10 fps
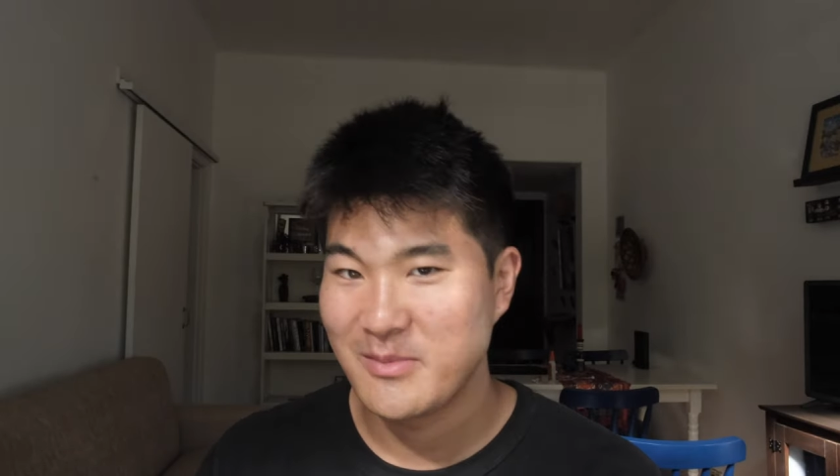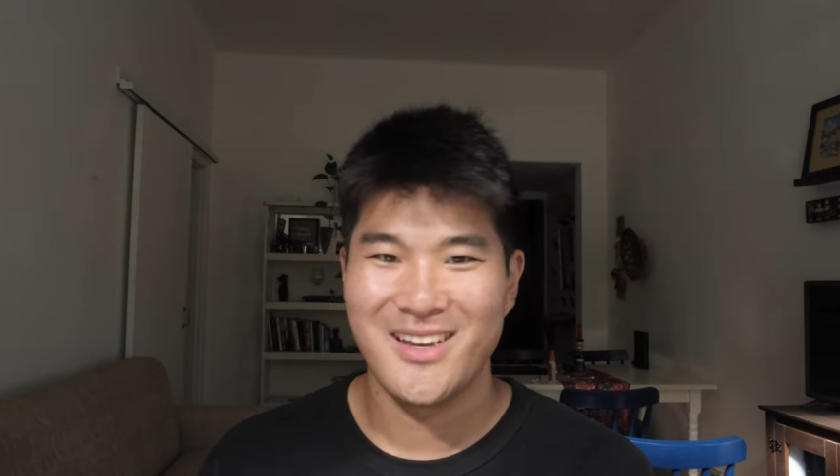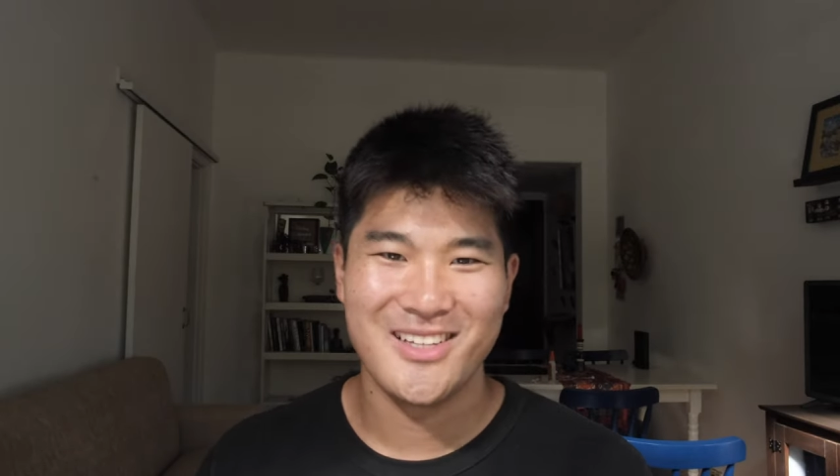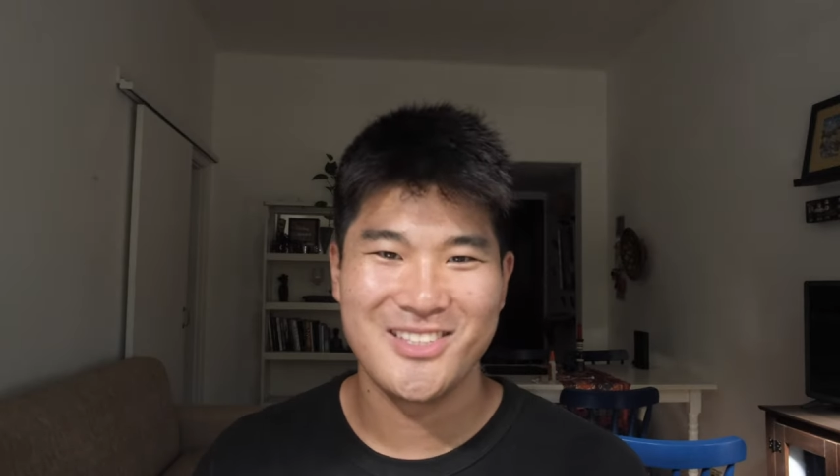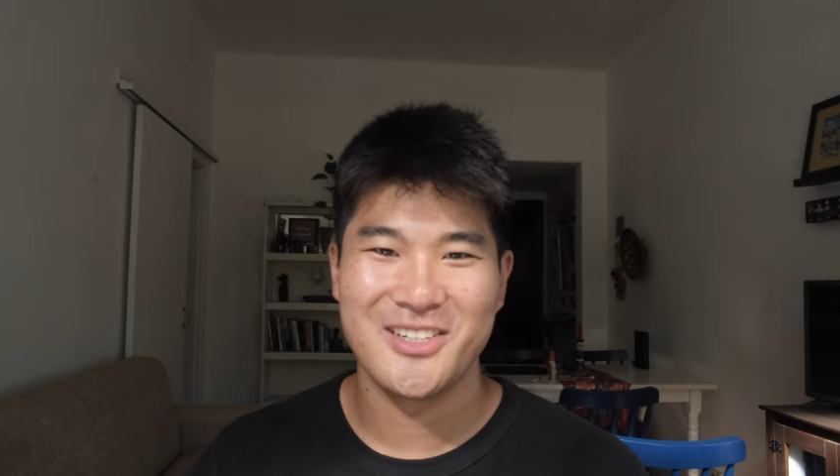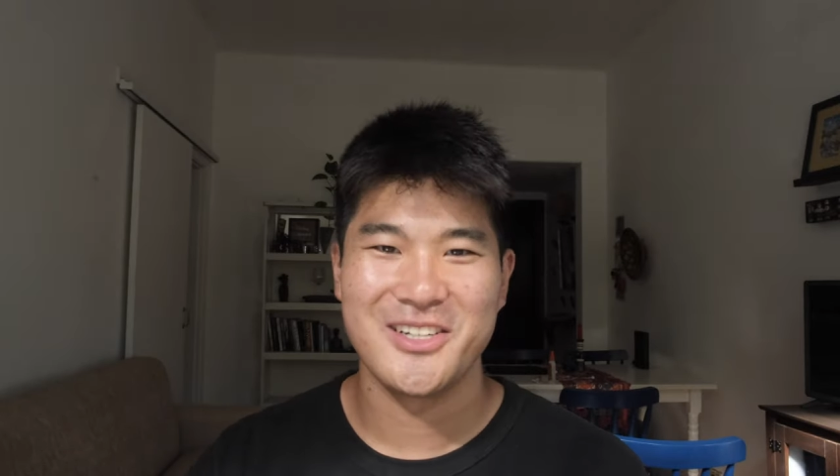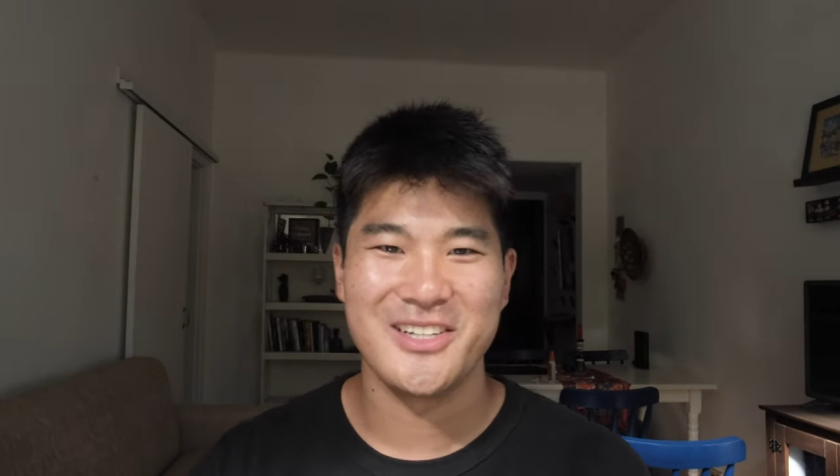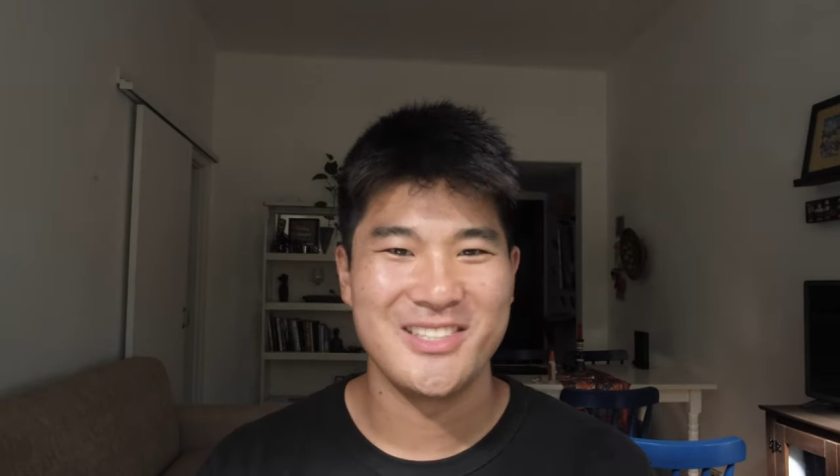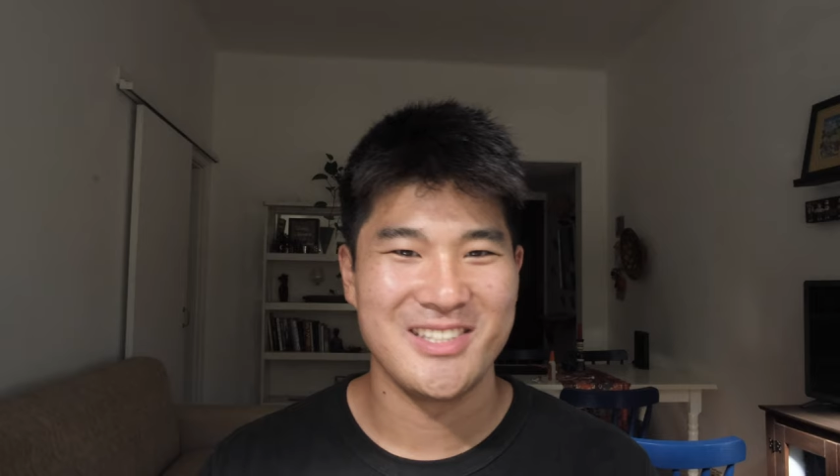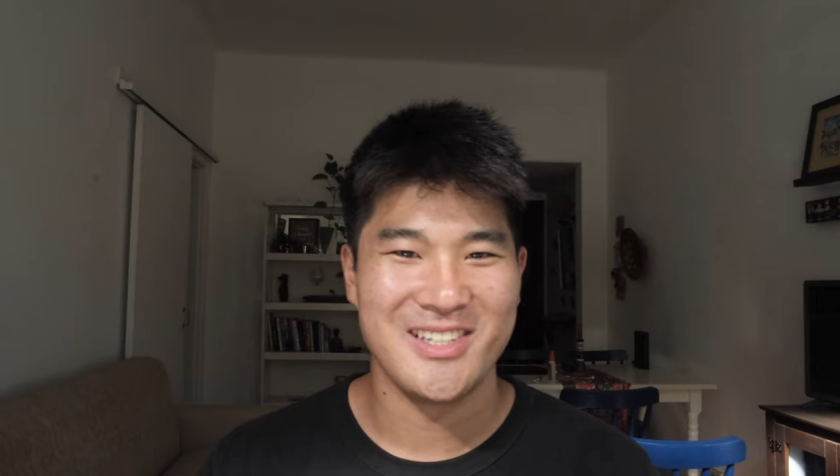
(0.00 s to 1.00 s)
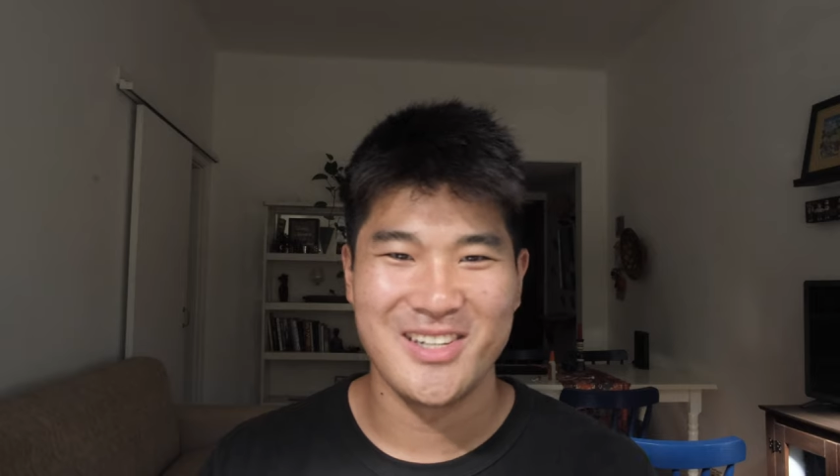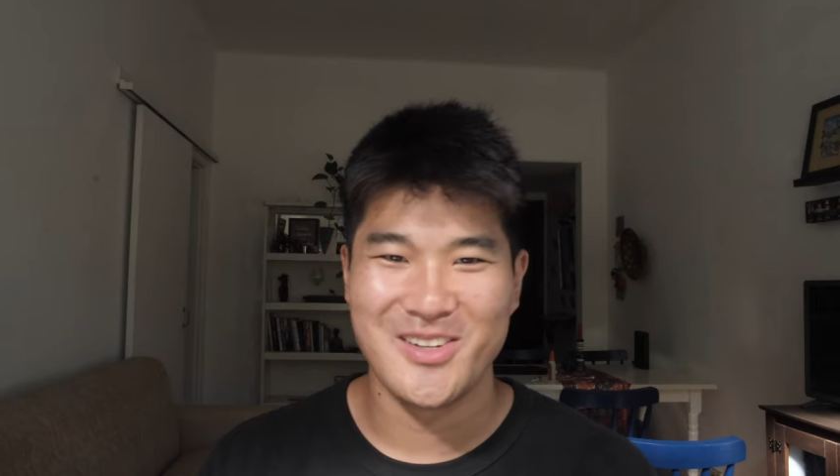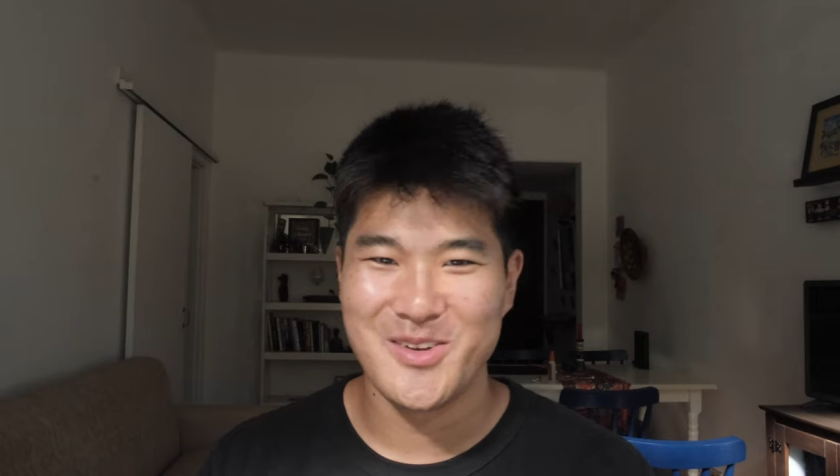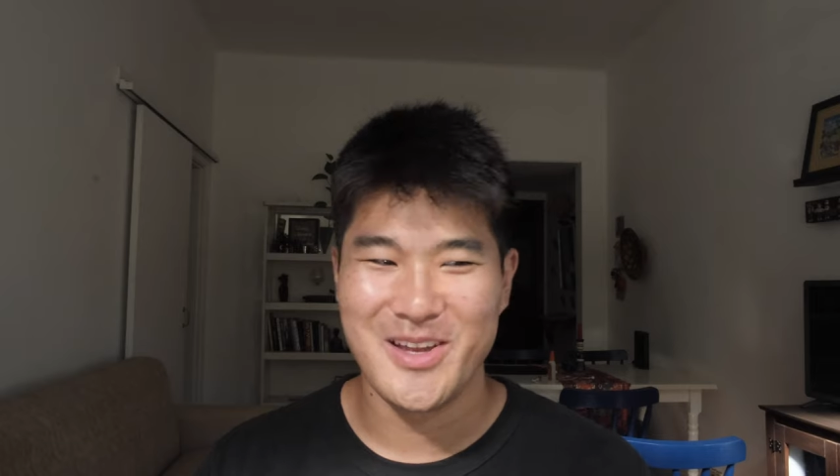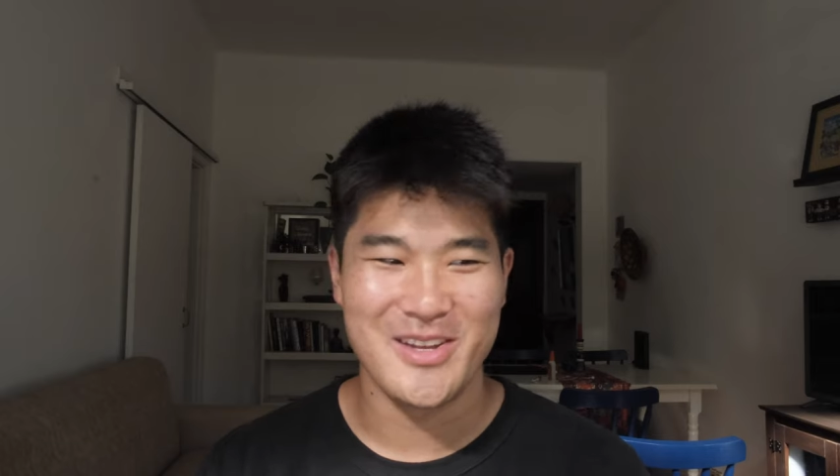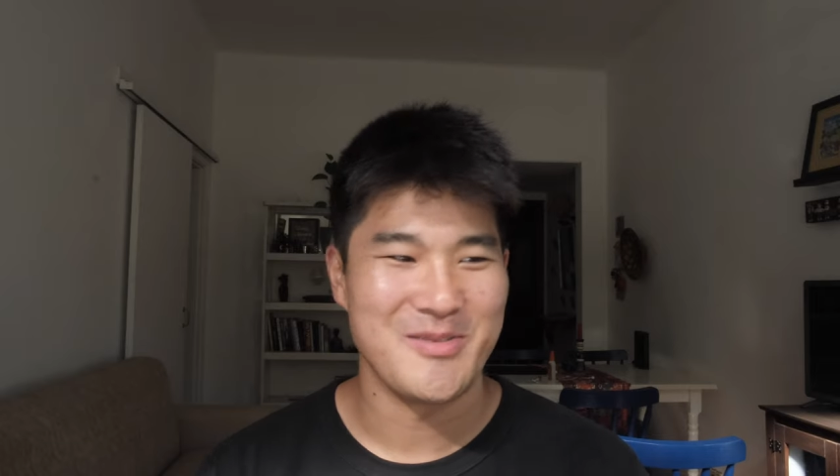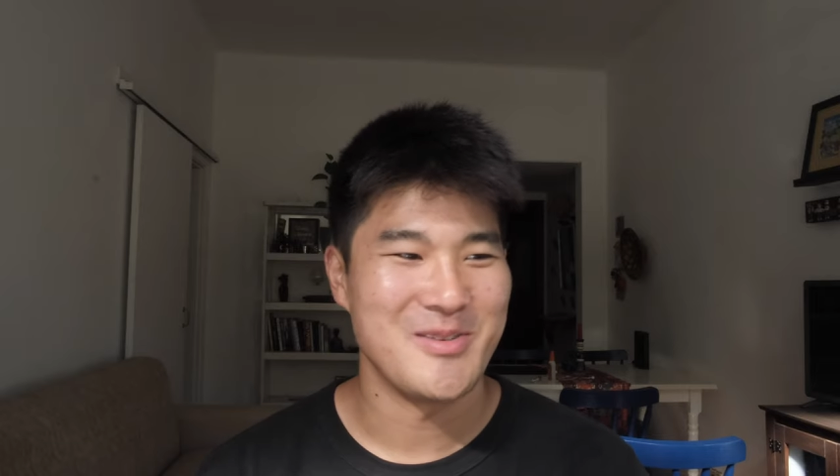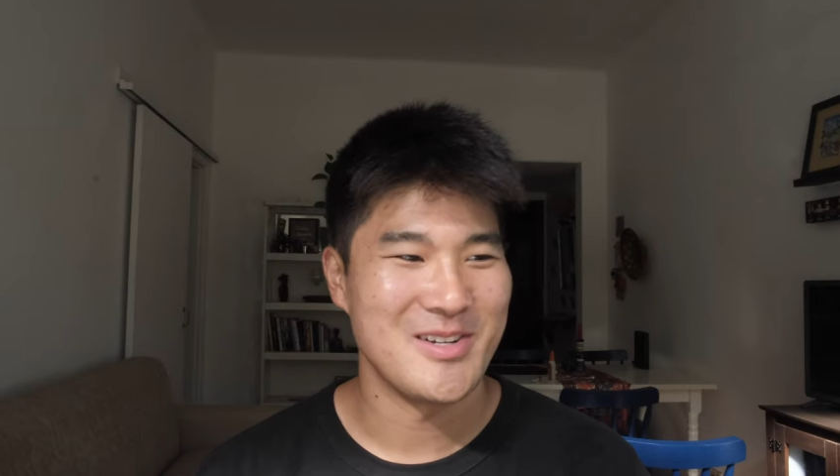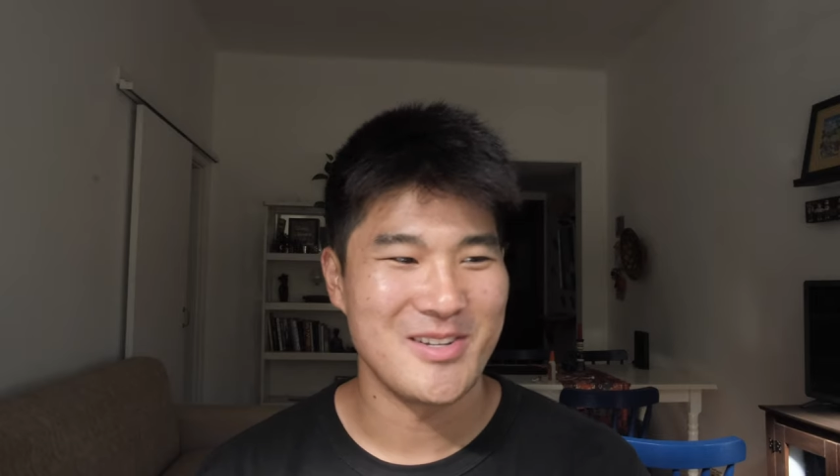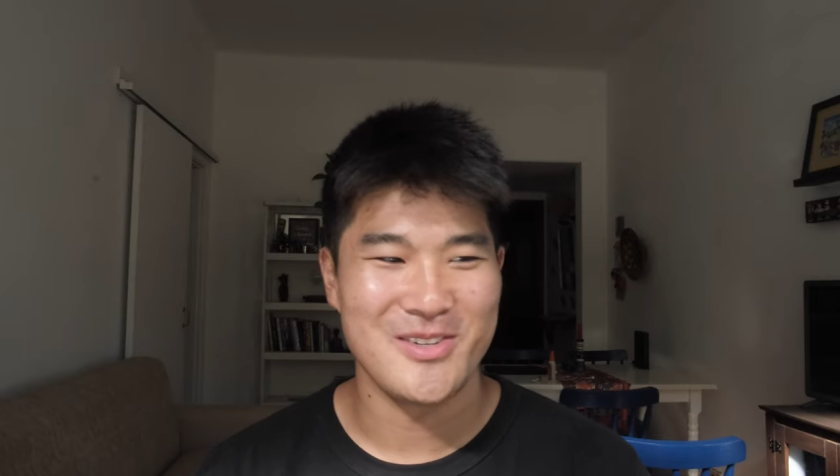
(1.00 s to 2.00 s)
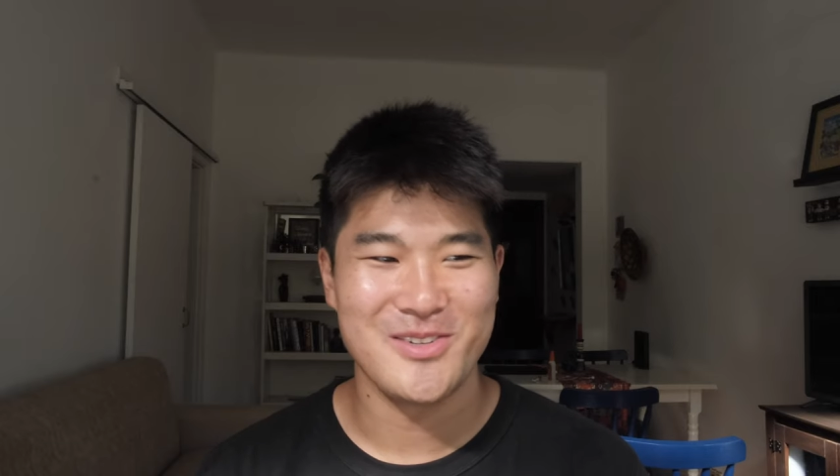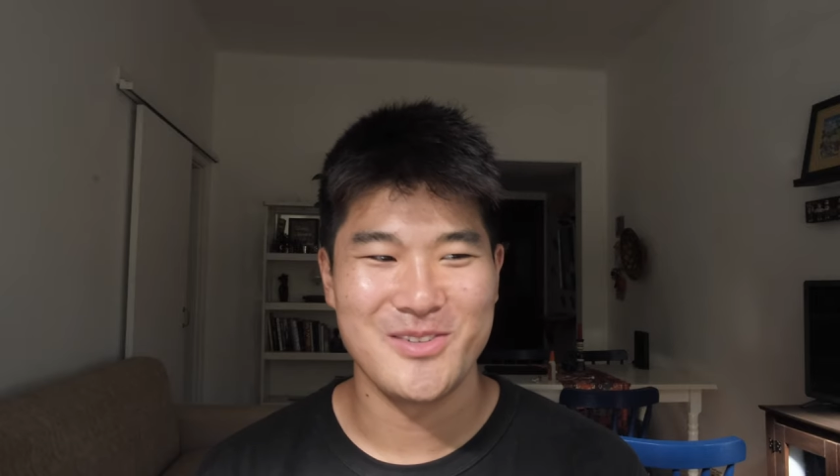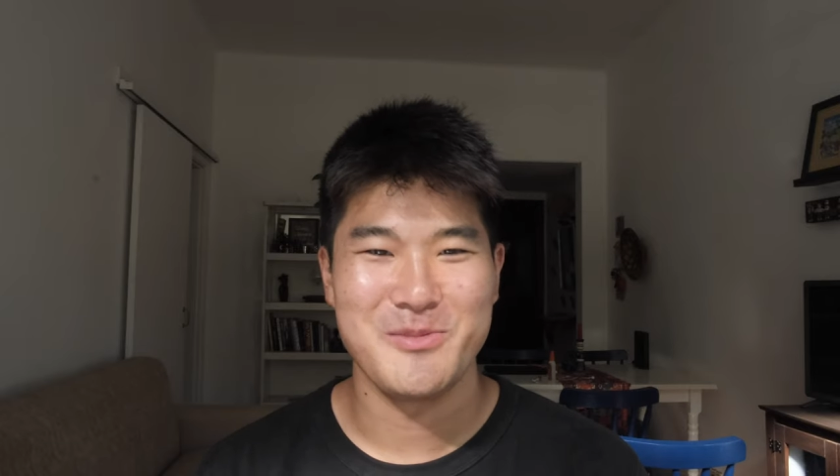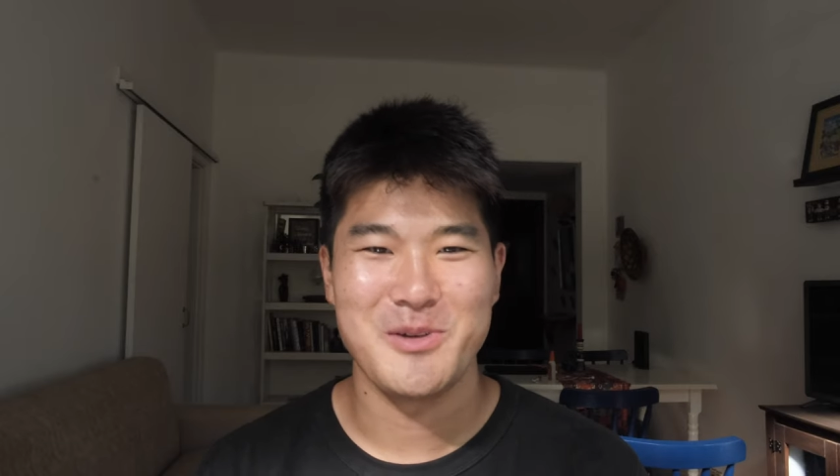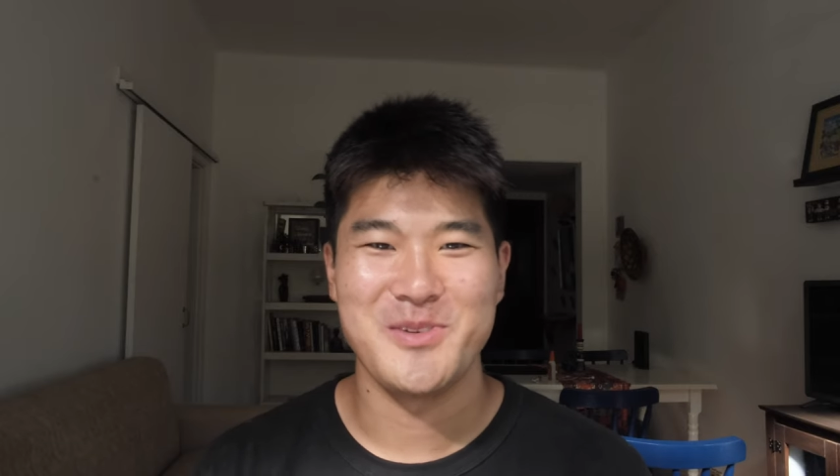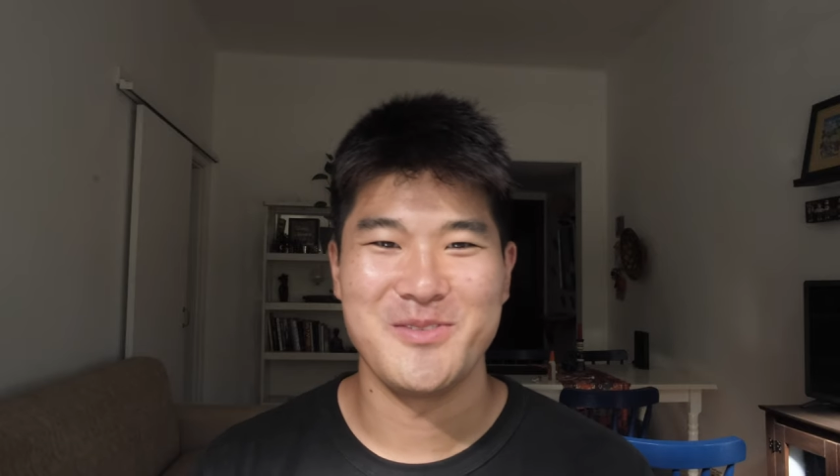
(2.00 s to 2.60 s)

Uh, sorry to anyone who might be